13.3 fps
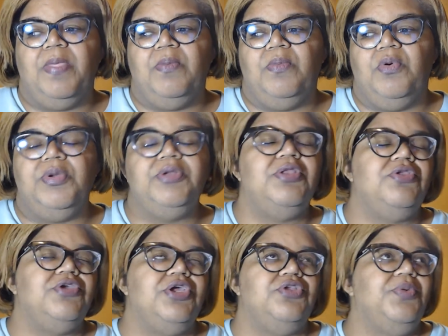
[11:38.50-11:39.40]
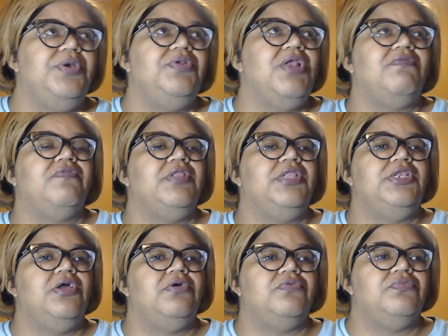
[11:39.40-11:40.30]
well, we never really
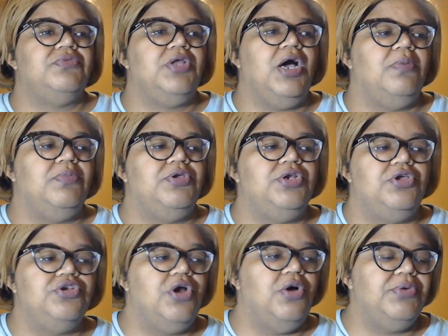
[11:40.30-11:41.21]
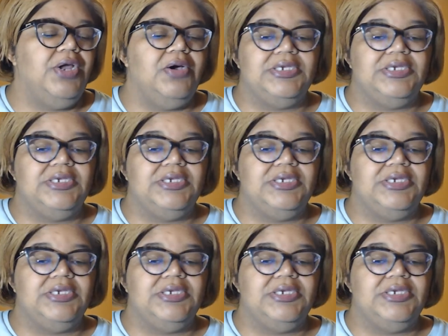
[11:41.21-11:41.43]
know, you know, you don't know.